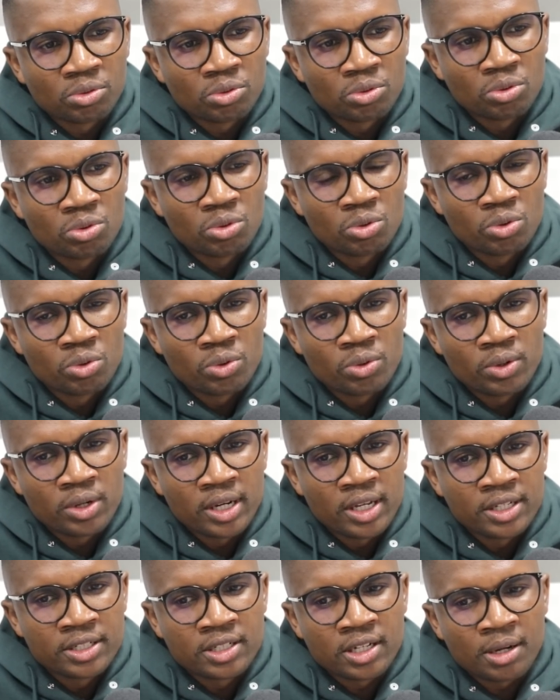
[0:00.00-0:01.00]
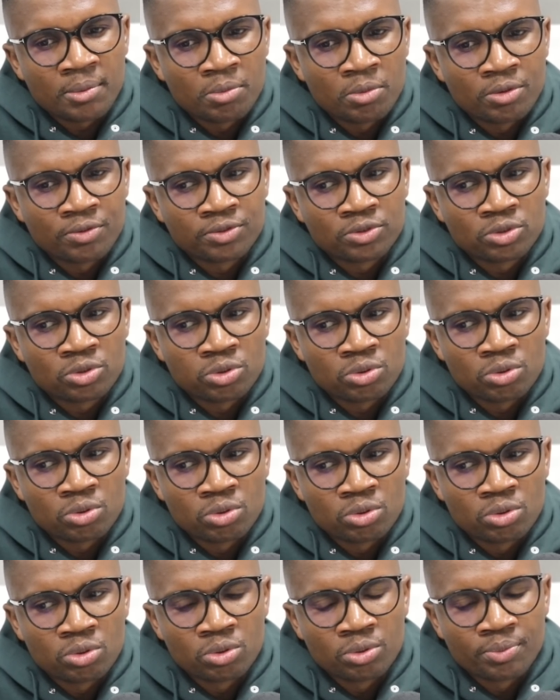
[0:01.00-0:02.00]
who later moved
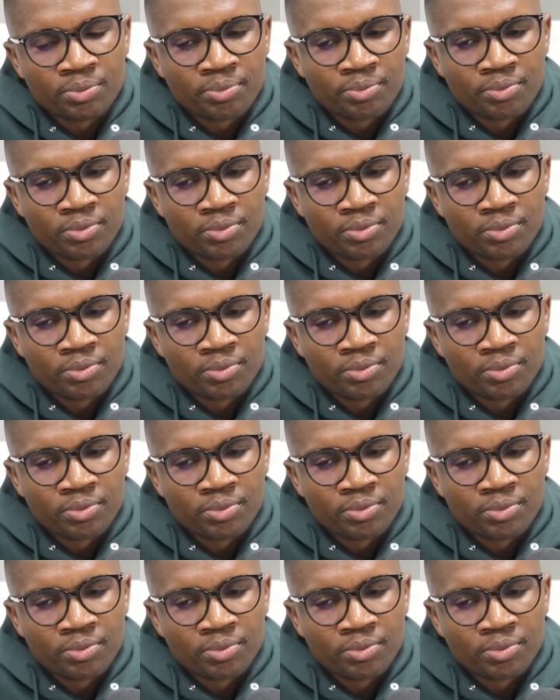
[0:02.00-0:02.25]
to